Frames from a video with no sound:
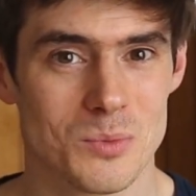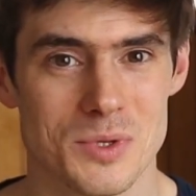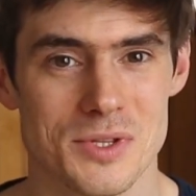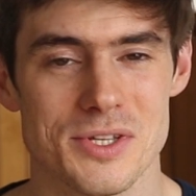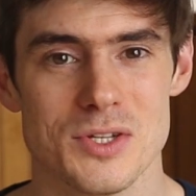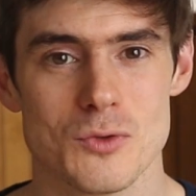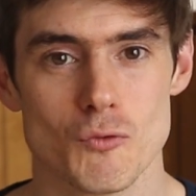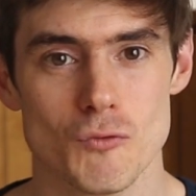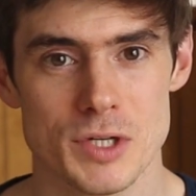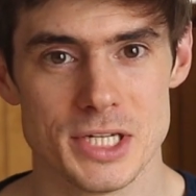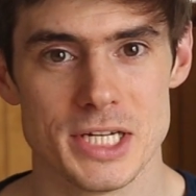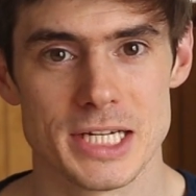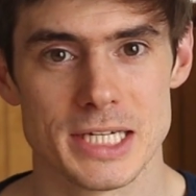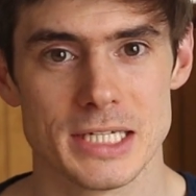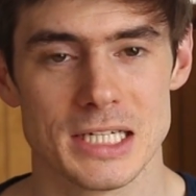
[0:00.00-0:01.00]
with these
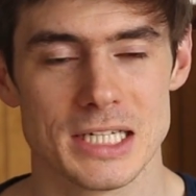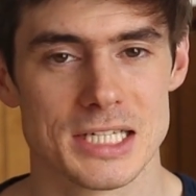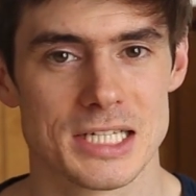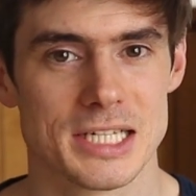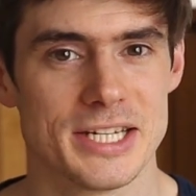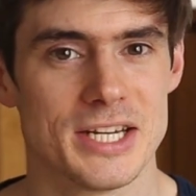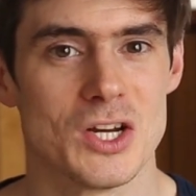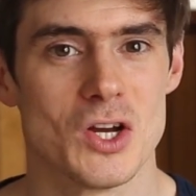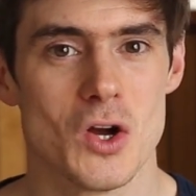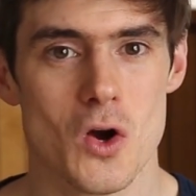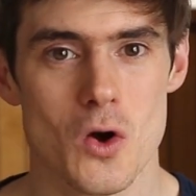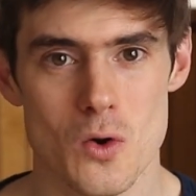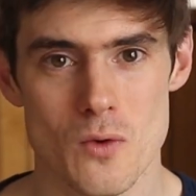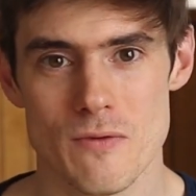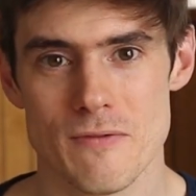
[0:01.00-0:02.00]
ridiculously
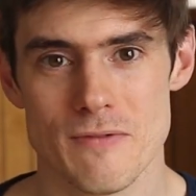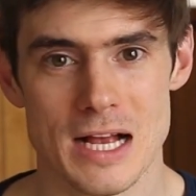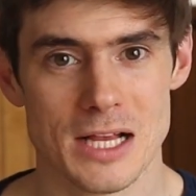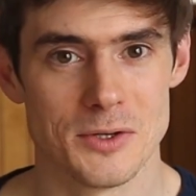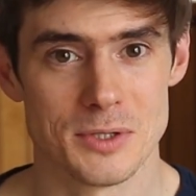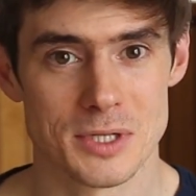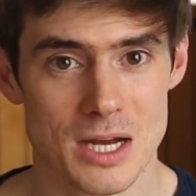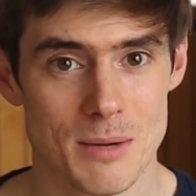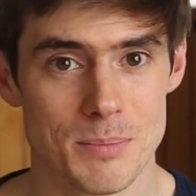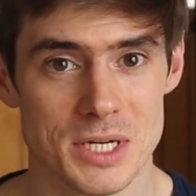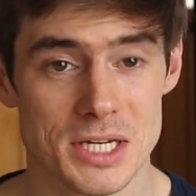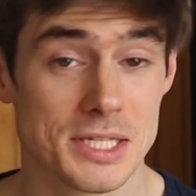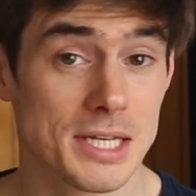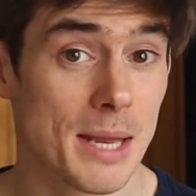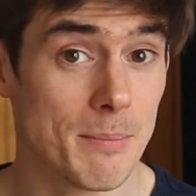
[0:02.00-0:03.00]
overvalued companies.